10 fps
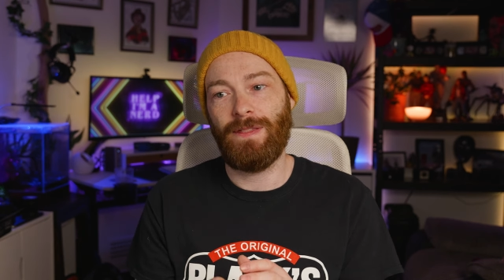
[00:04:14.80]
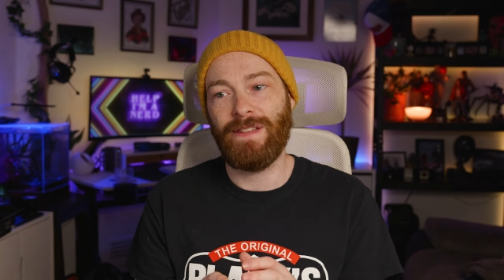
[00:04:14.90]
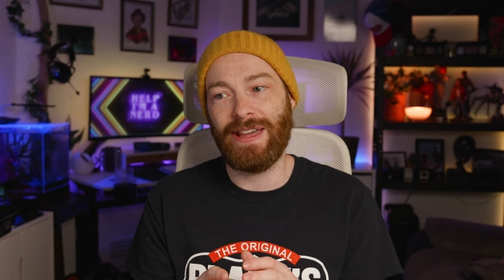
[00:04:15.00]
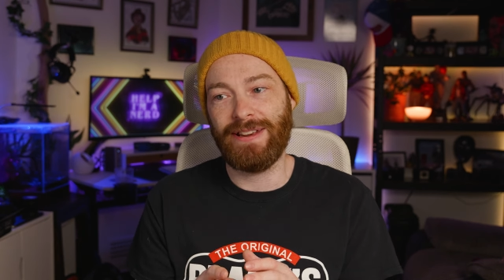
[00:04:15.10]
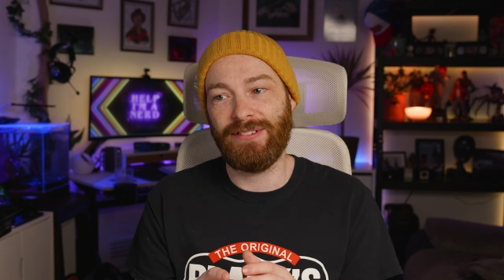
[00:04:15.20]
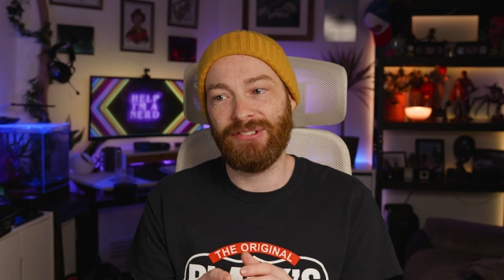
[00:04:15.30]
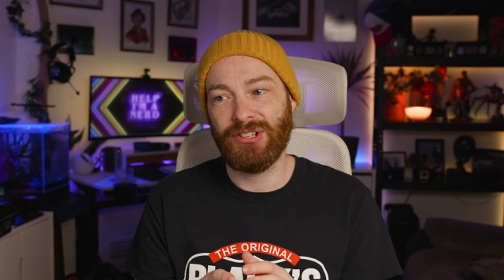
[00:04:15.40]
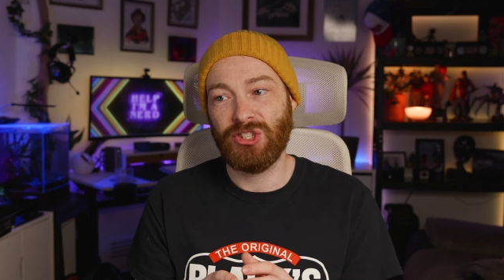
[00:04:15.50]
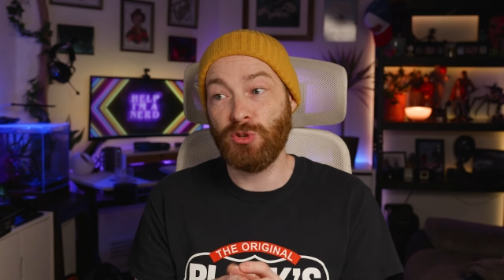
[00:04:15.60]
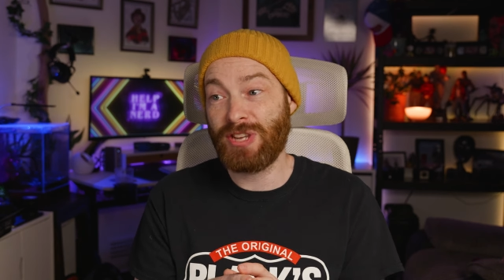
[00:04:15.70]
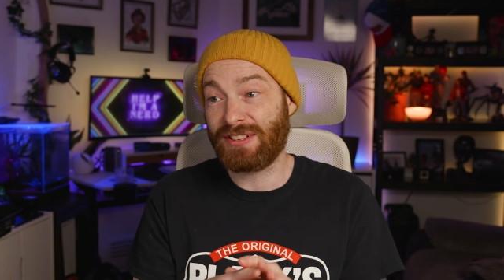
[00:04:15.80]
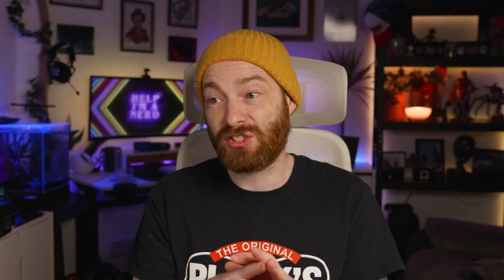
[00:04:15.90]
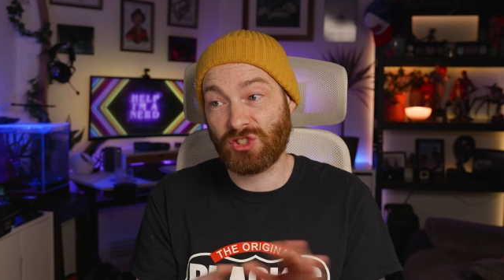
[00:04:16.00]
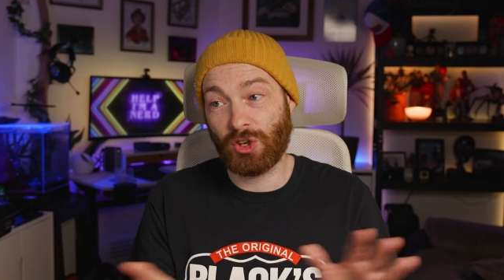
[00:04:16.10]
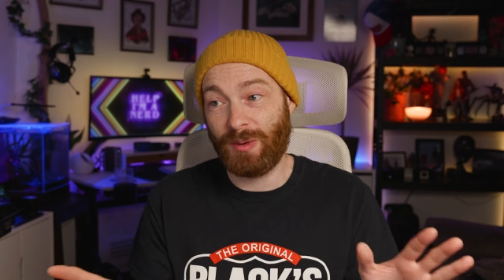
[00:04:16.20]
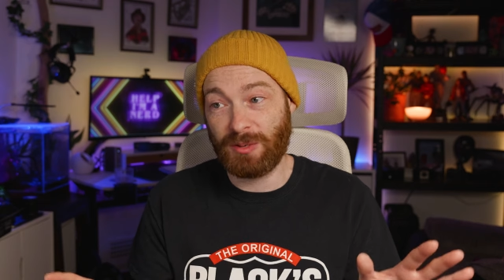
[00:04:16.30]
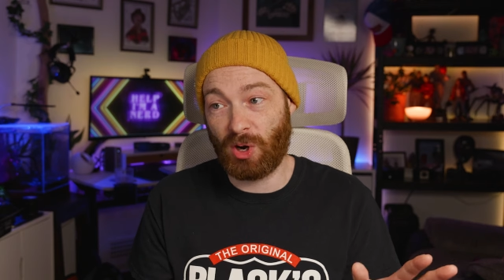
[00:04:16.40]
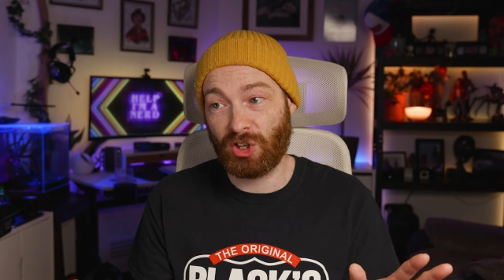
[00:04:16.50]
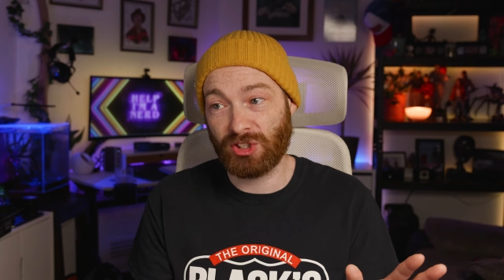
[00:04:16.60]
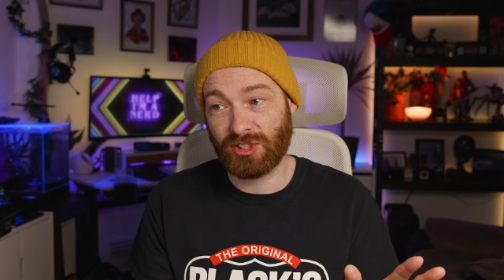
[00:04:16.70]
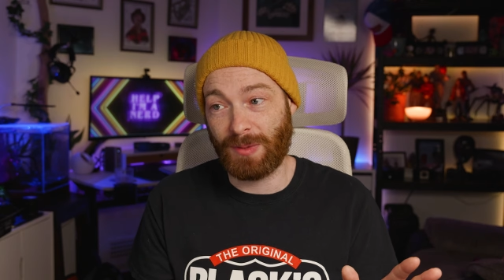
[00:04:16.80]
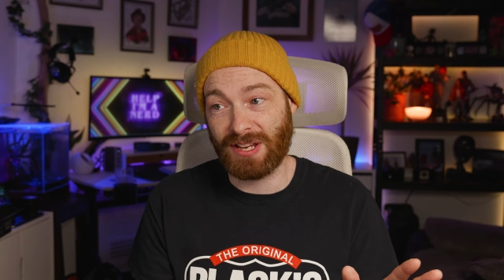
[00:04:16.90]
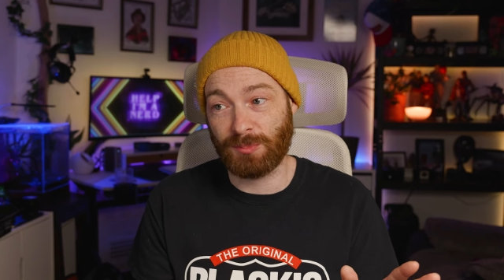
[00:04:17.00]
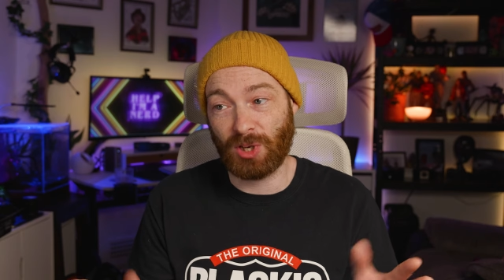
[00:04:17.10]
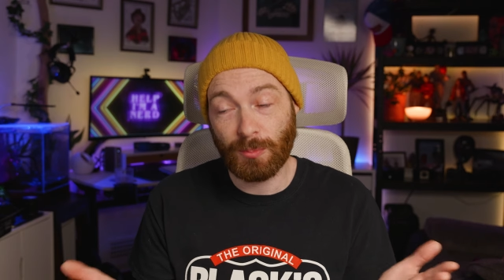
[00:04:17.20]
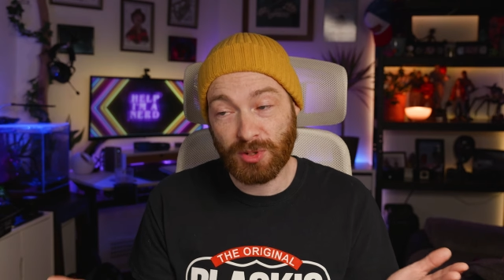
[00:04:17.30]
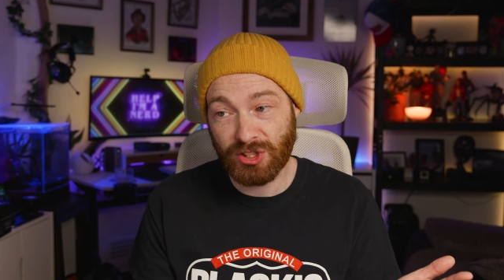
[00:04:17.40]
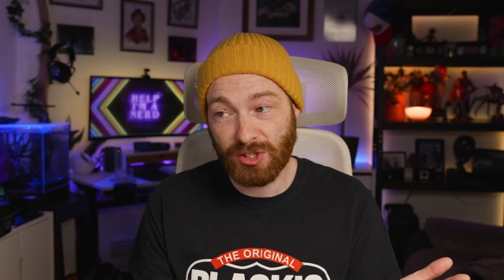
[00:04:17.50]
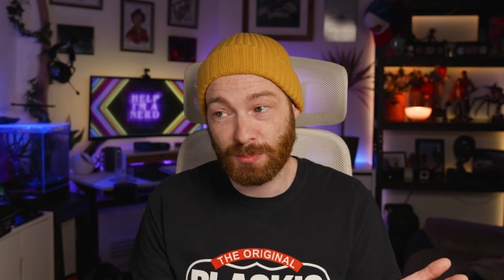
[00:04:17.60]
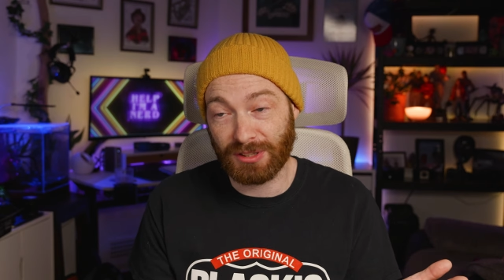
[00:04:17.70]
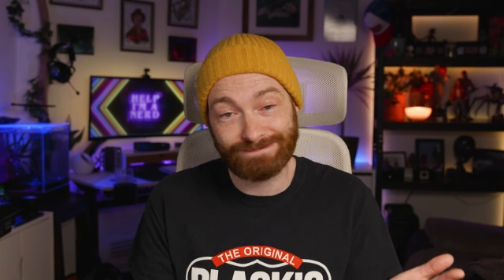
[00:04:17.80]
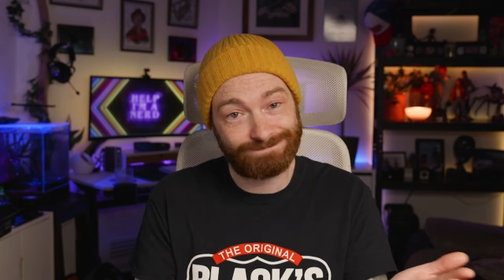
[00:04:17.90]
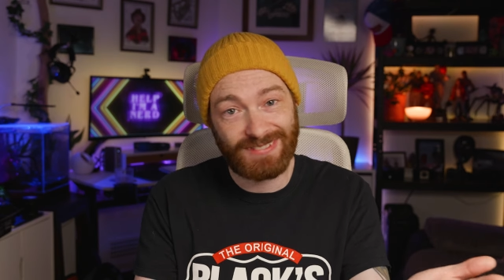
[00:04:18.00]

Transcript: then you get so many more customizable options, but